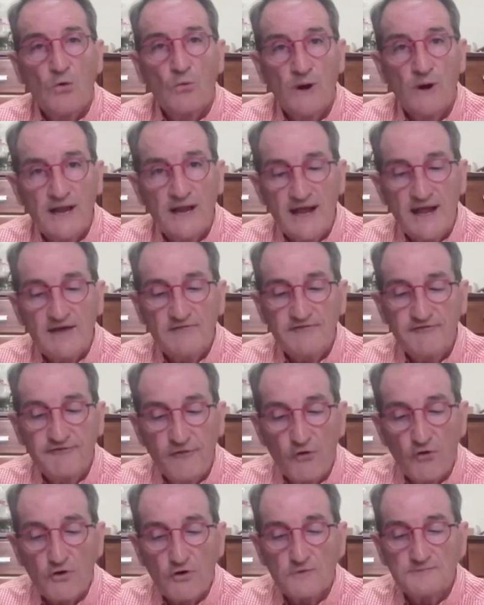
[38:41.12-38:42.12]
We need
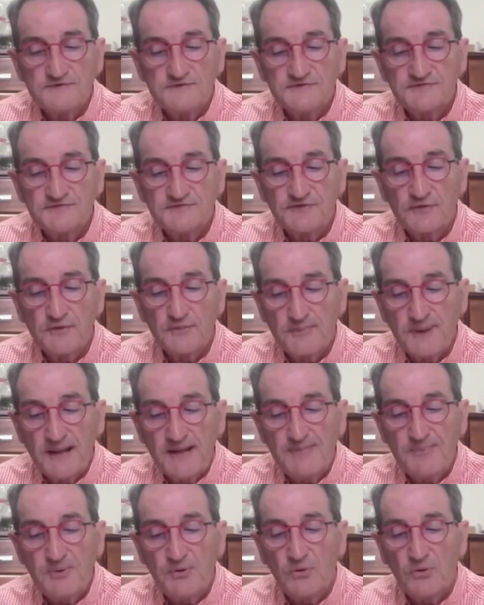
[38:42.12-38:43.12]
forums for the
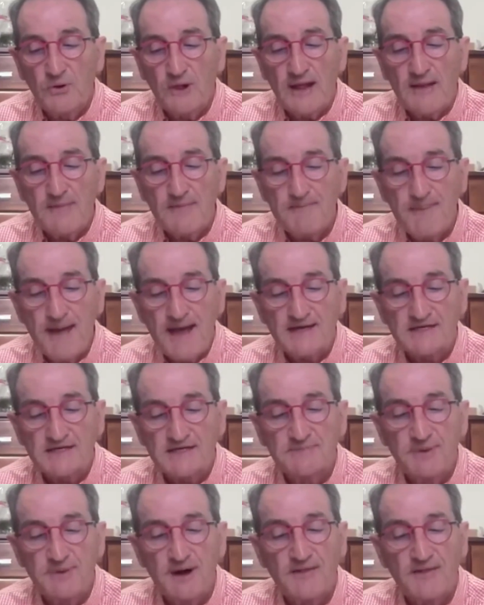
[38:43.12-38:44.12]
people
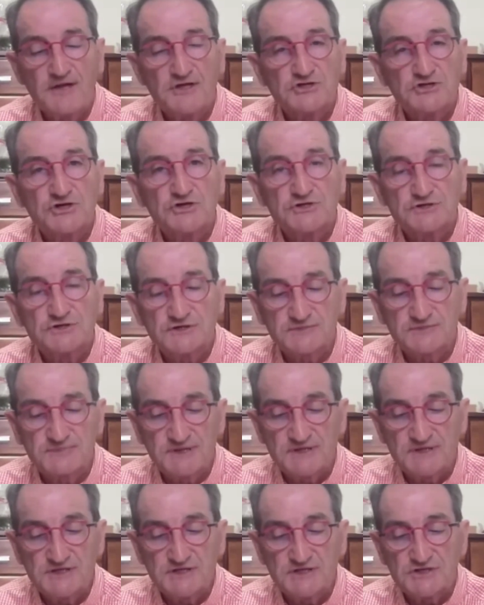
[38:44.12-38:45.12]
impacted by the Church's
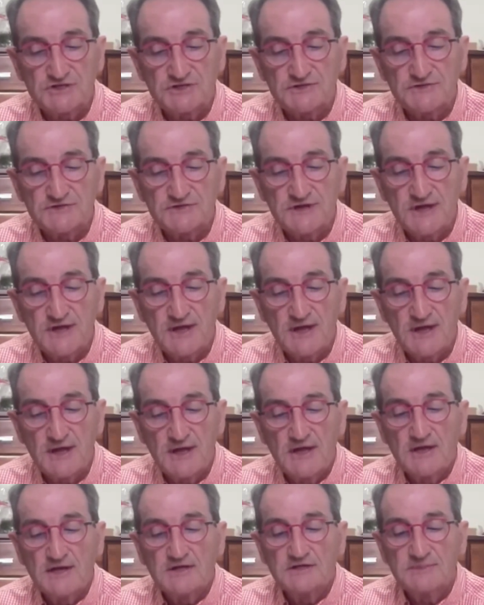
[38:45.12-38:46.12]
positions
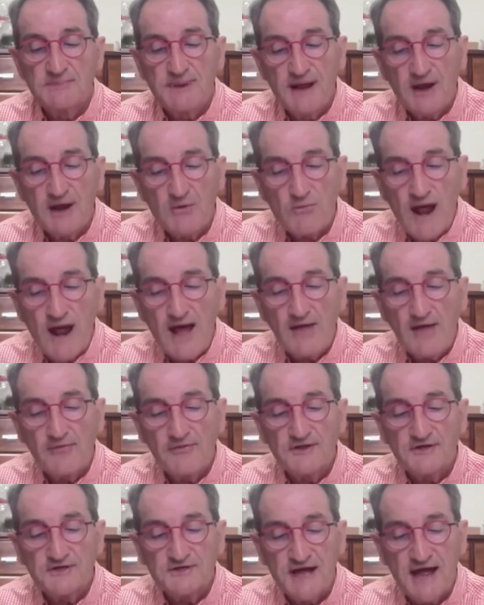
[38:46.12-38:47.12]
to be around
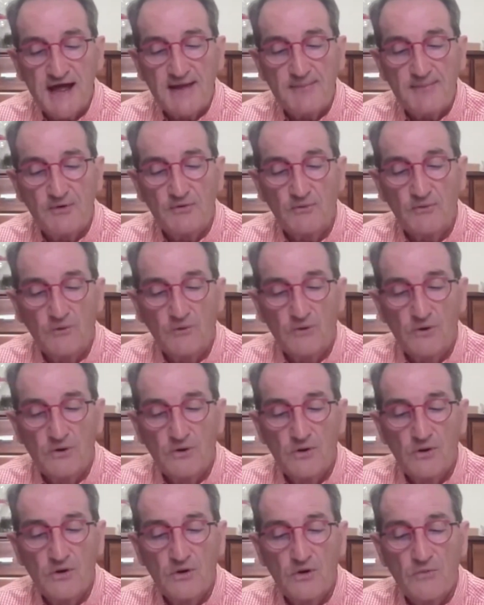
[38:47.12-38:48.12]
the table
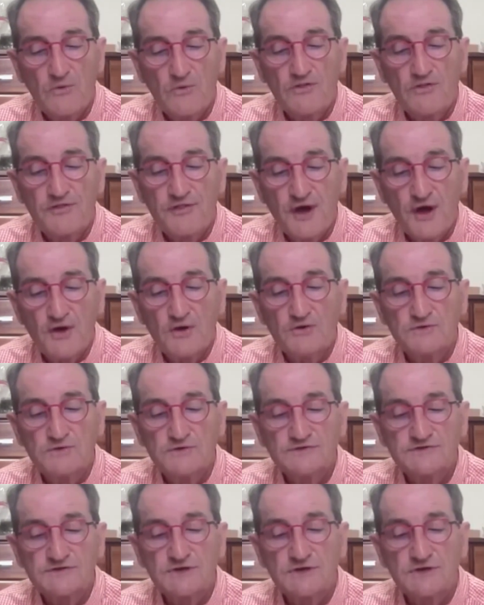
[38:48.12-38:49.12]
with
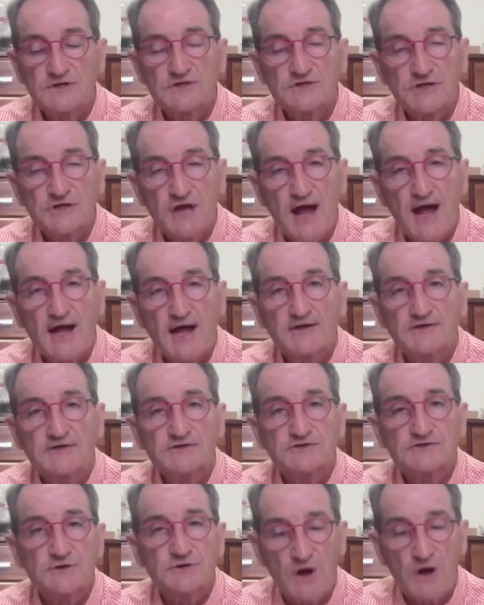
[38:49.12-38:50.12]
those
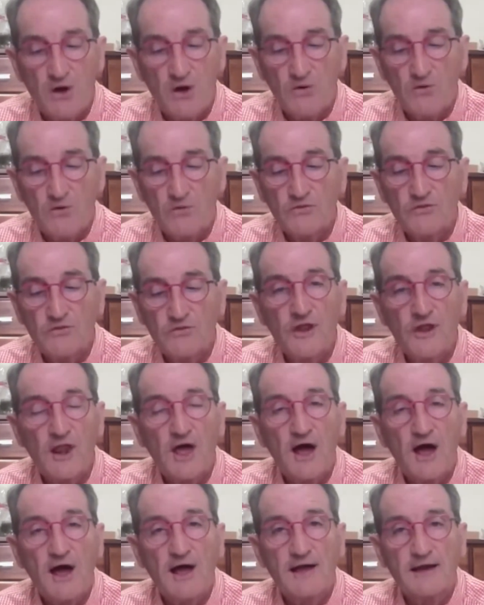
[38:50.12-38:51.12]
charged to hold the
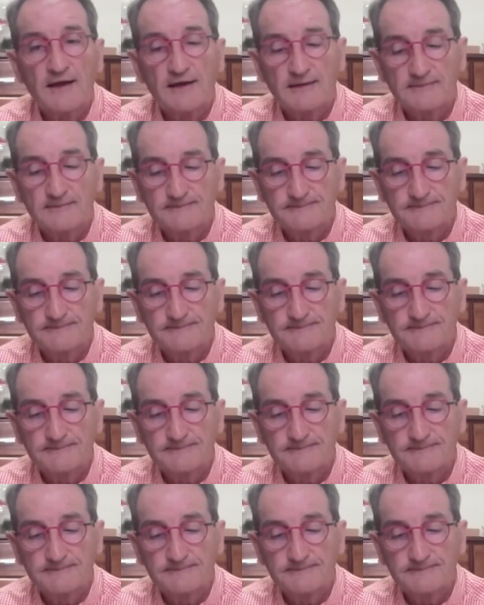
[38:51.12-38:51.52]
line.